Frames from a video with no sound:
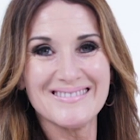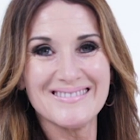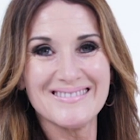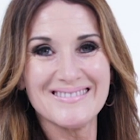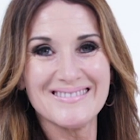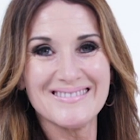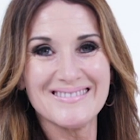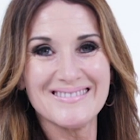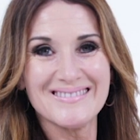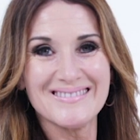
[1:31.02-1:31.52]

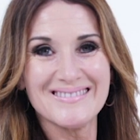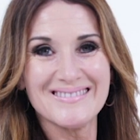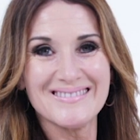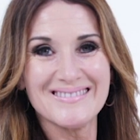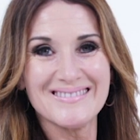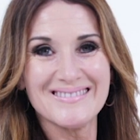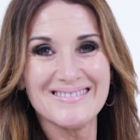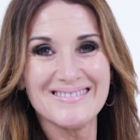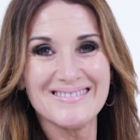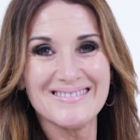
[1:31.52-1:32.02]

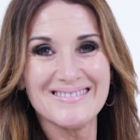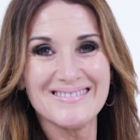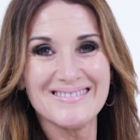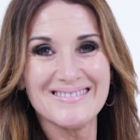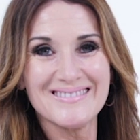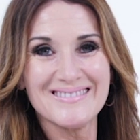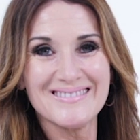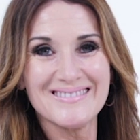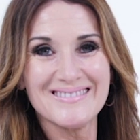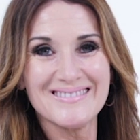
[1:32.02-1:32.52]

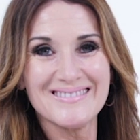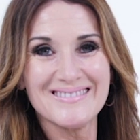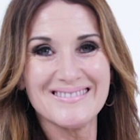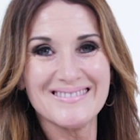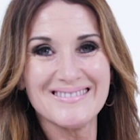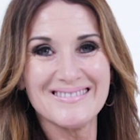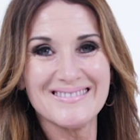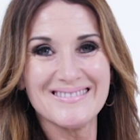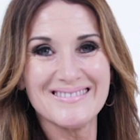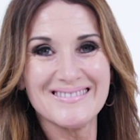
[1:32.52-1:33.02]

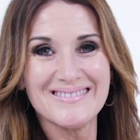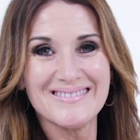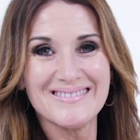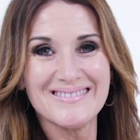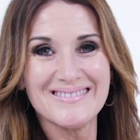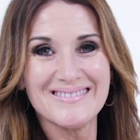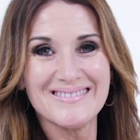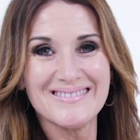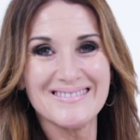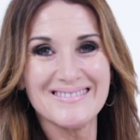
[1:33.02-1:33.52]

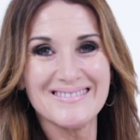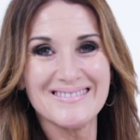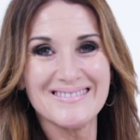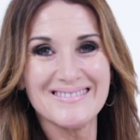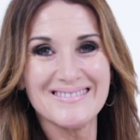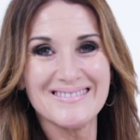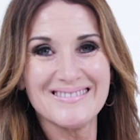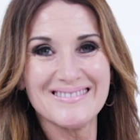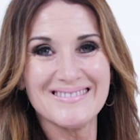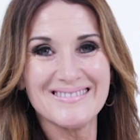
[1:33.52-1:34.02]

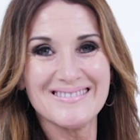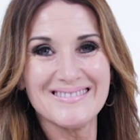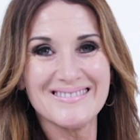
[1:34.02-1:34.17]
This is a still picture; no speech is visible.